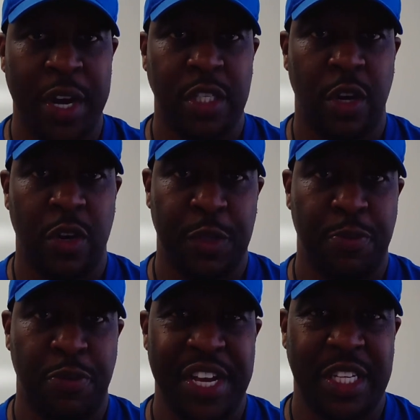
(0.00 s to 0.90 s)
is known as
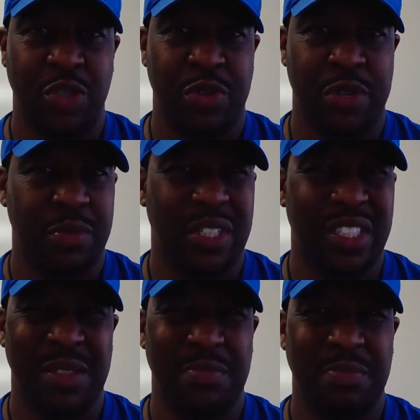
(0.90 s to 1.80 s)
prehistory, which
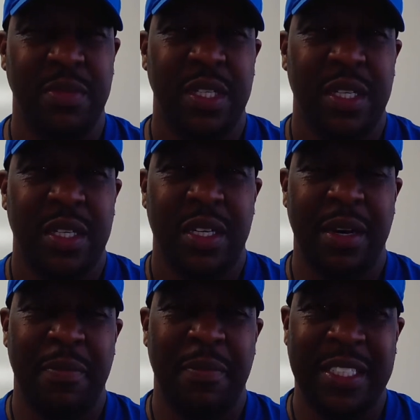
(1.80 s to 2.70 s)
is
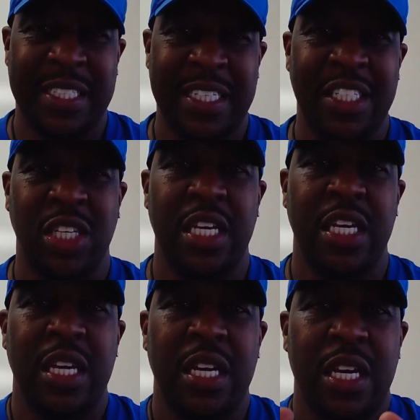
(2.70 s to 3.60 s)

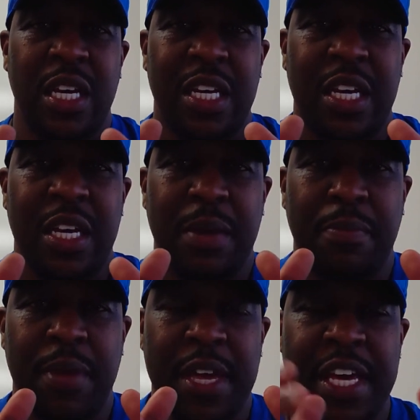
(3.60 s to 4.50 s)
essentially
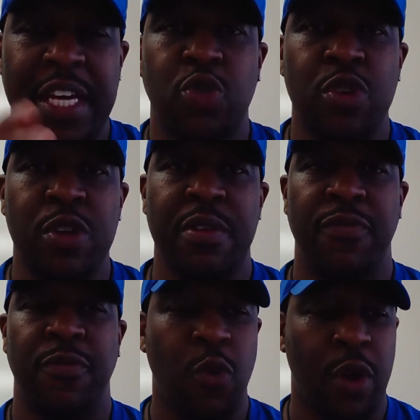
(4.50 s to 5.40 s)
history
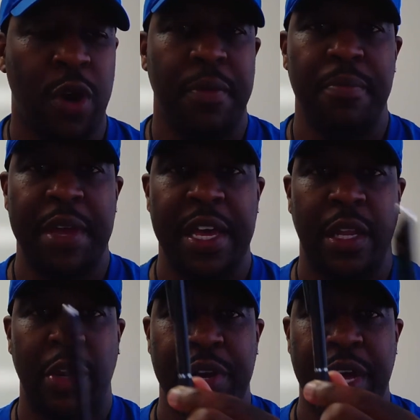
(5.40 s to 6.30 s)
before men
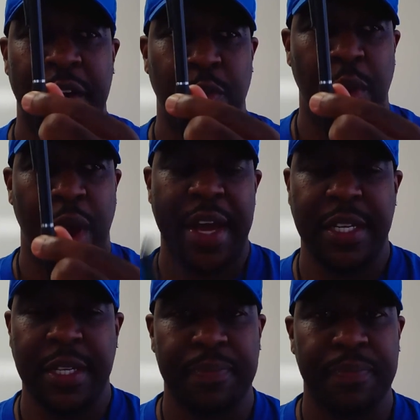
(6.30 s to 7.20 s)
learned how to
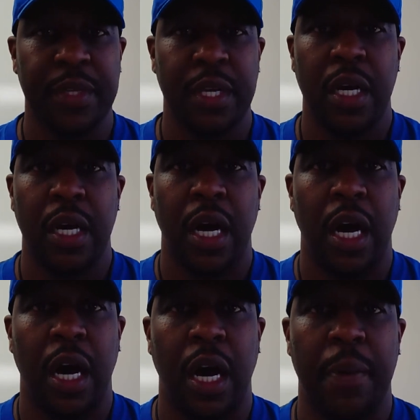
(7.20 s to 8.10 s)
write.
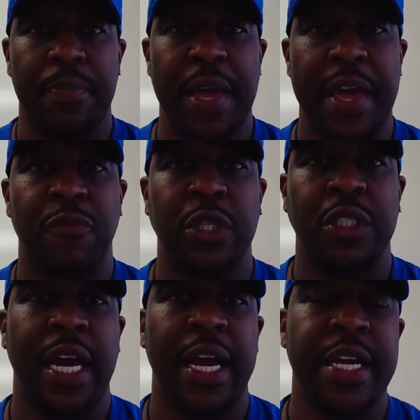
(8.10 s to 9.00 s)
And for
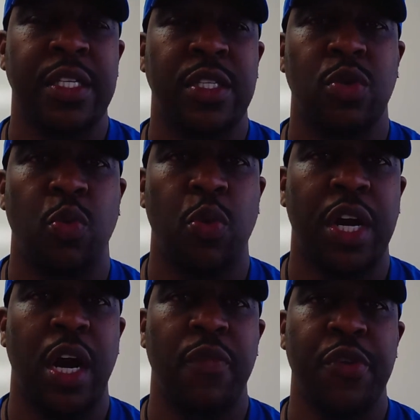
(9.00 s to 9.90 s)
science, we're
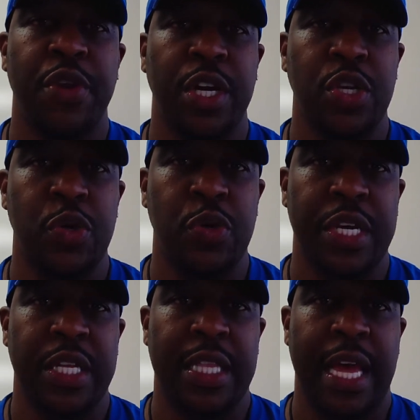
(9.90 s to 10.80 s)
covering a
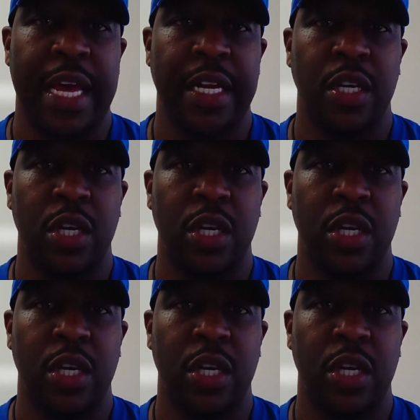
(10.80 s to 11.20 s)
unit that